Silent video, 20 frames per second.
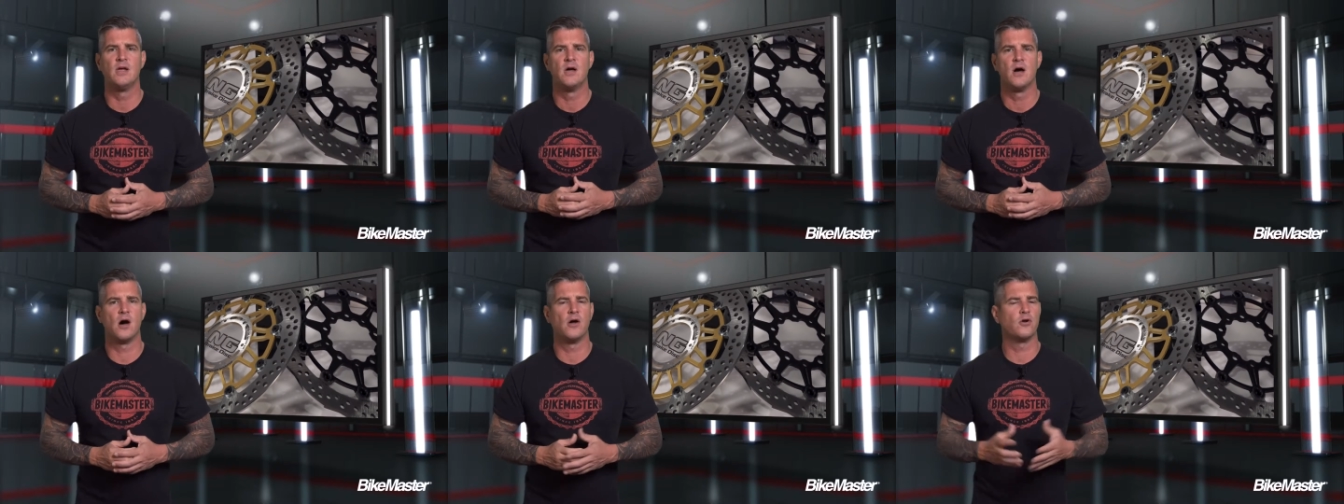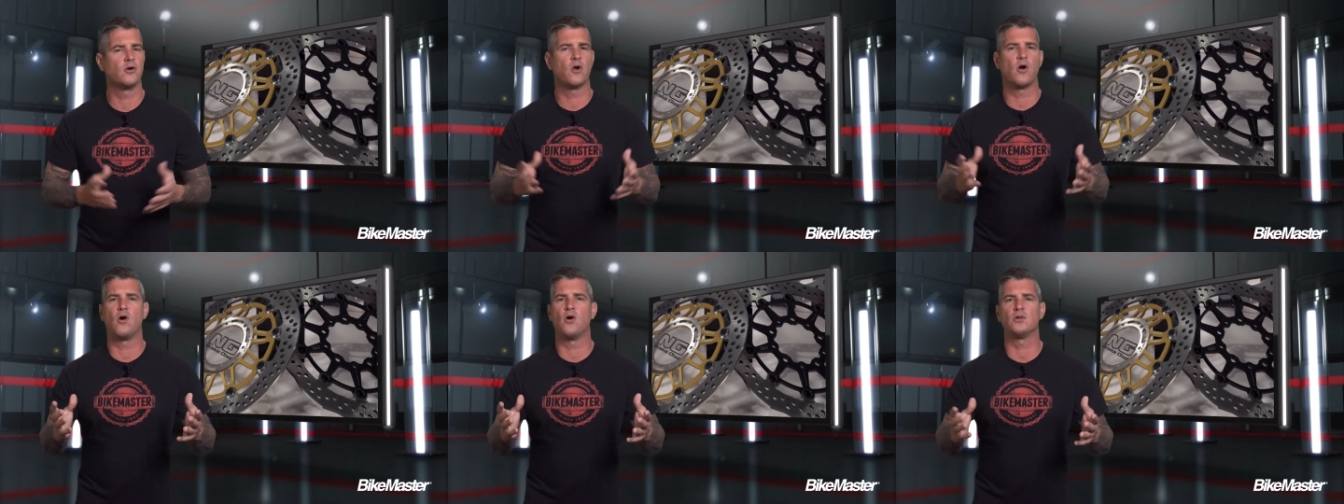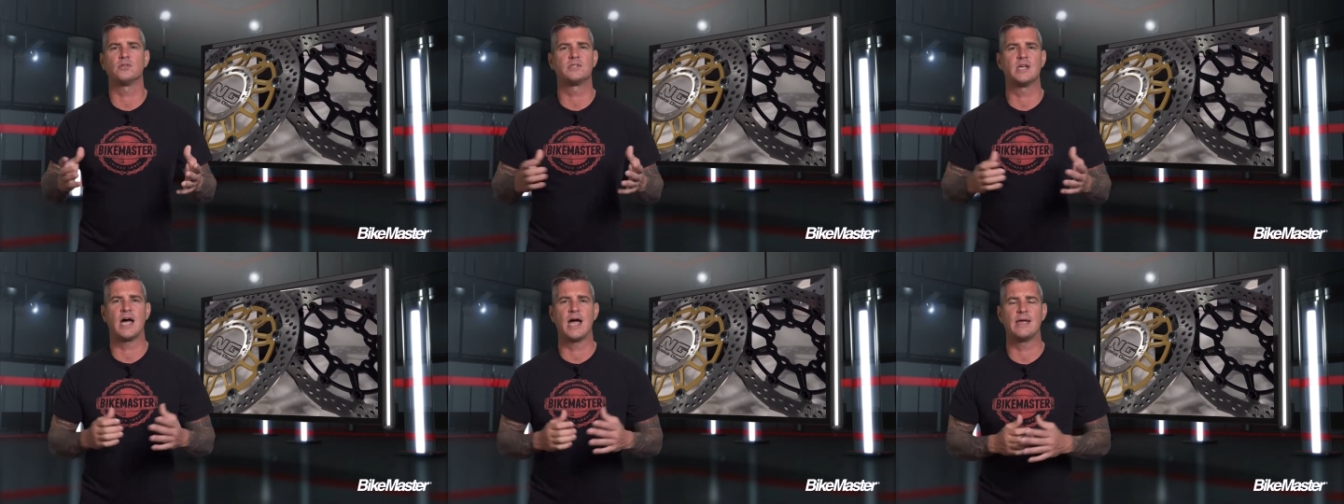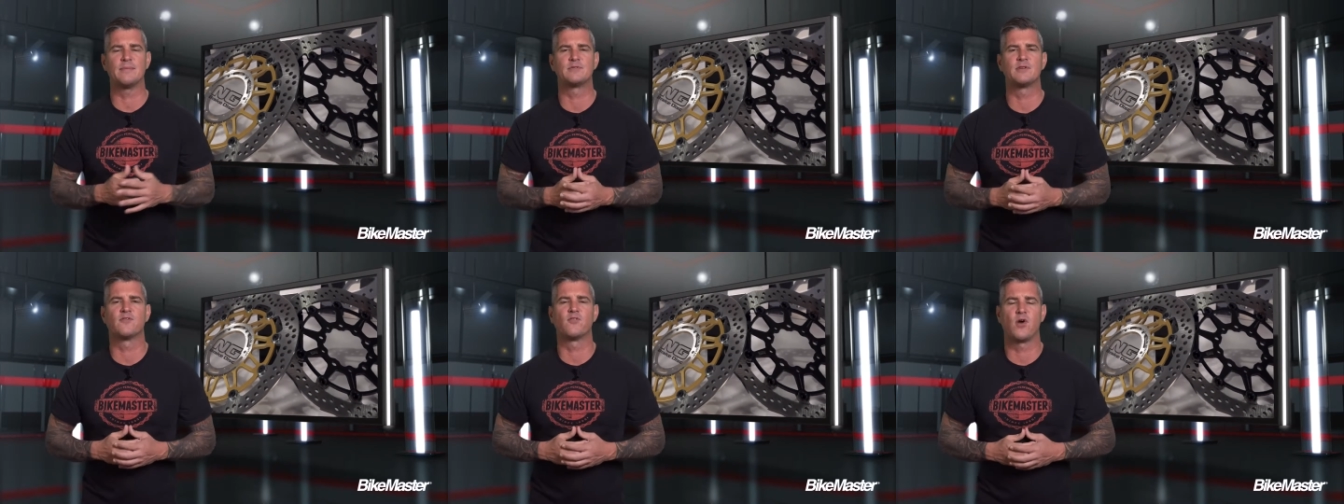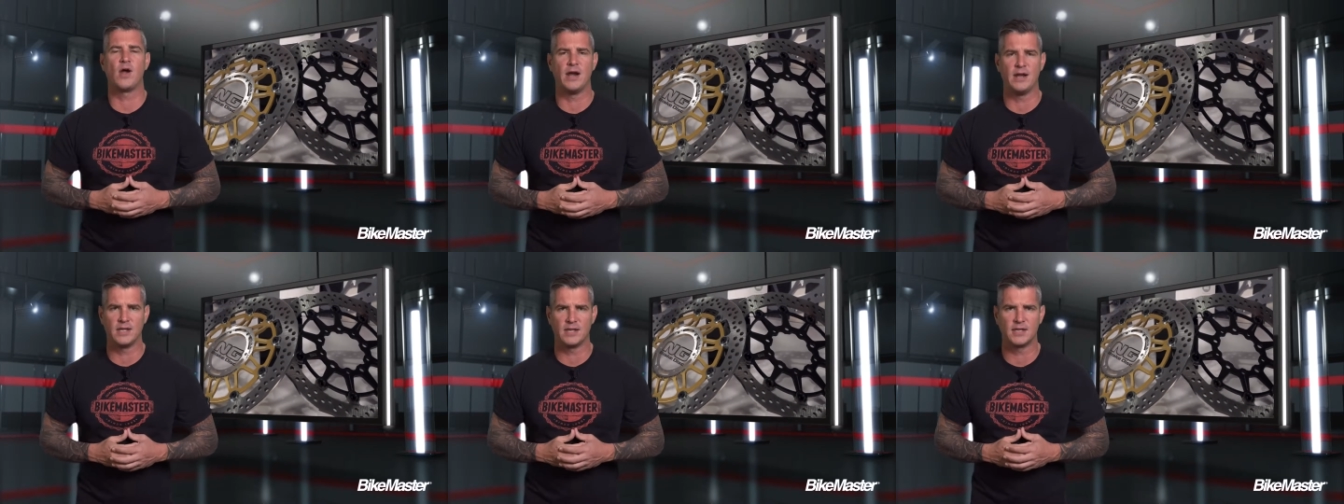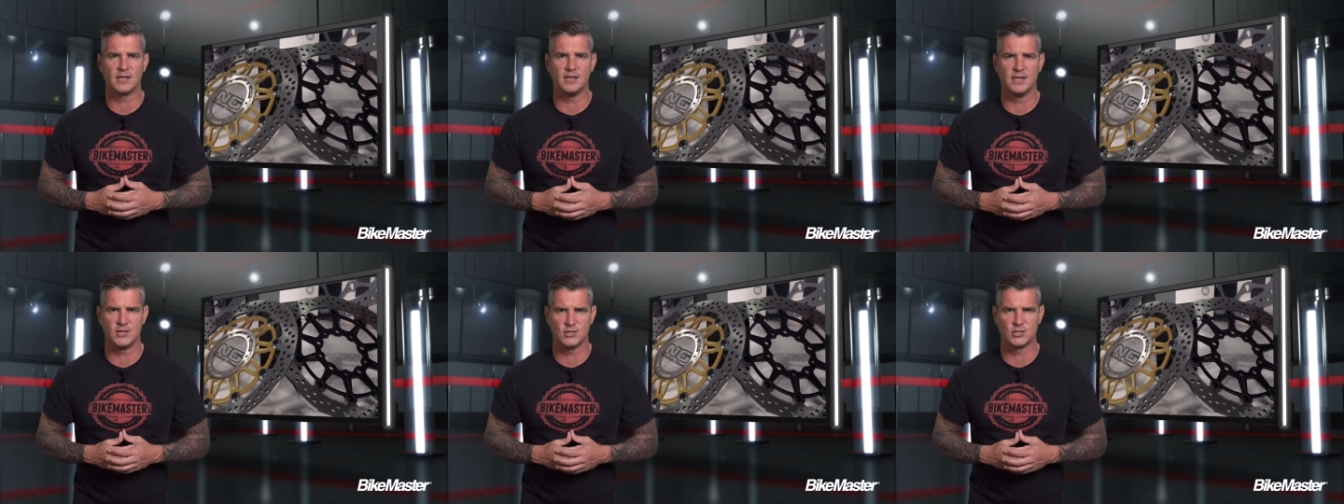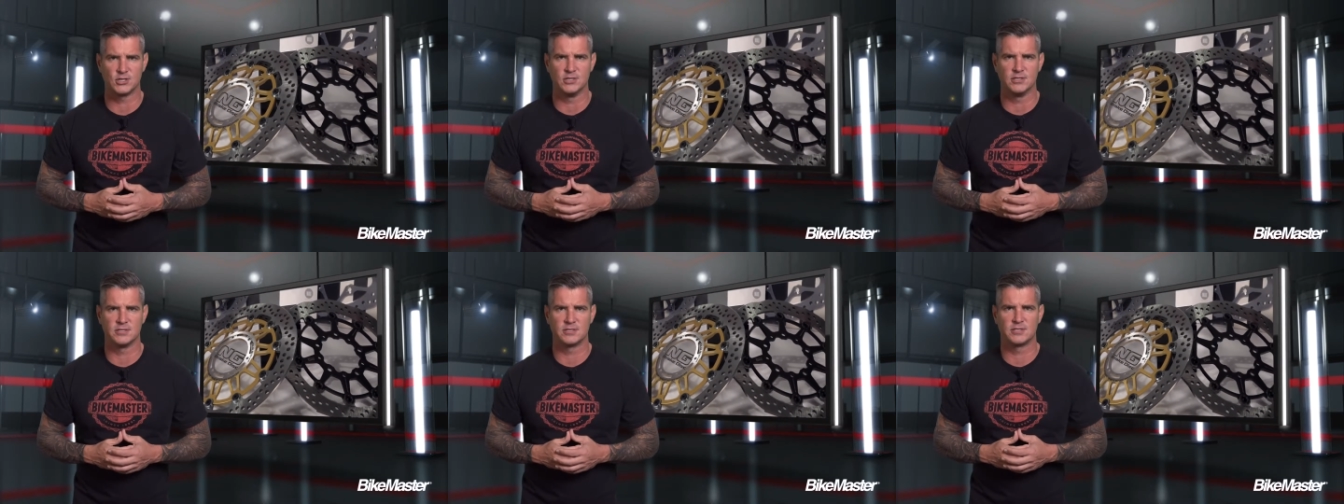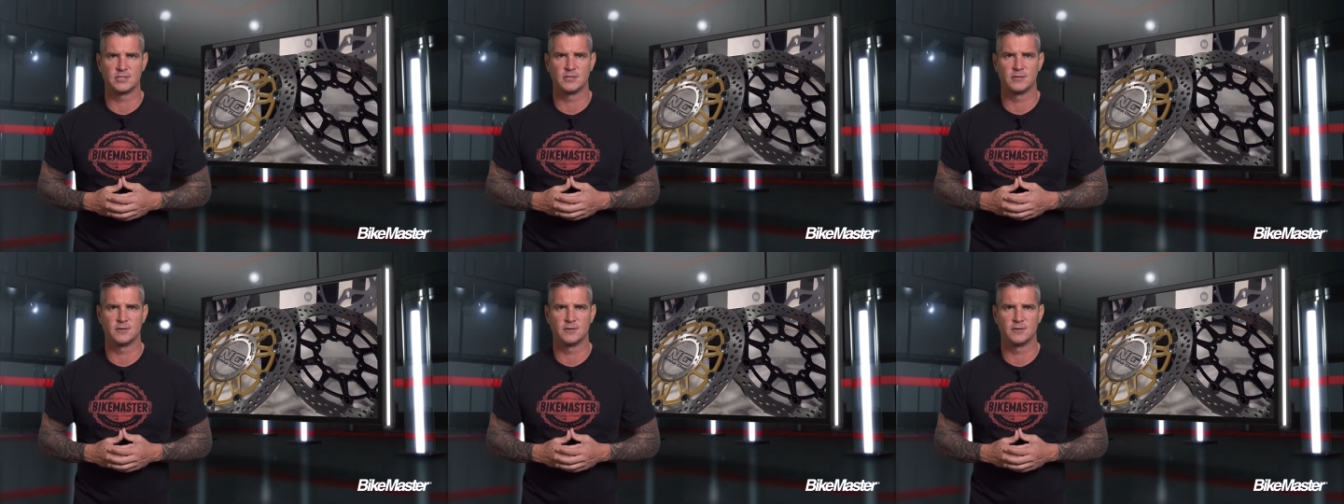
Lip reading: under all types of riding conditions.